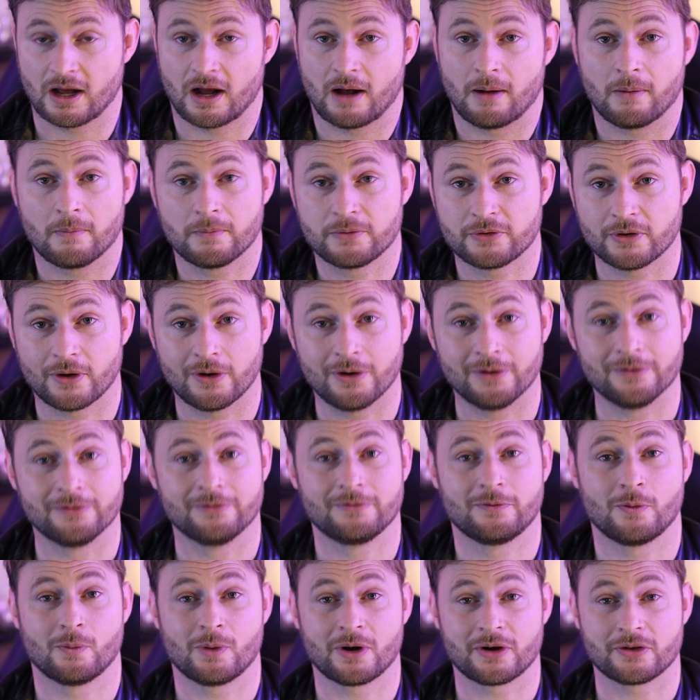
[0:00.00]
Uh, so
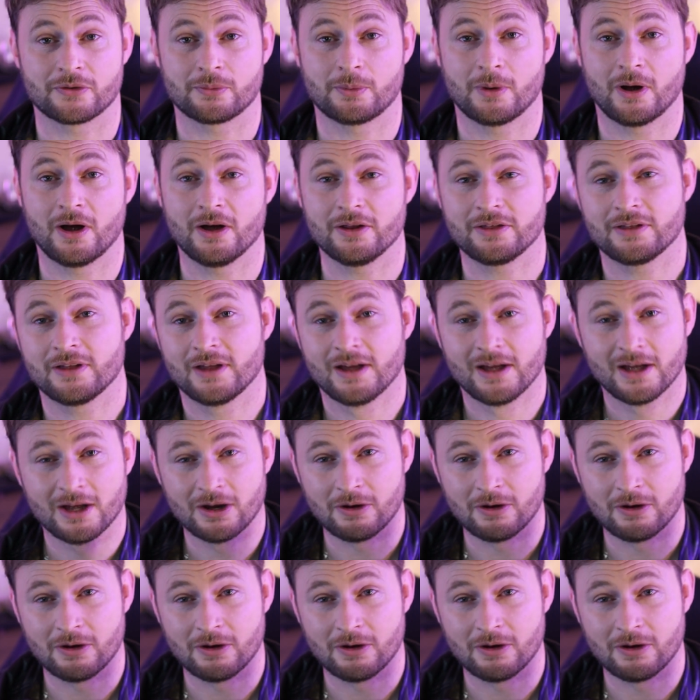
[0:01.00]
for what it's worth,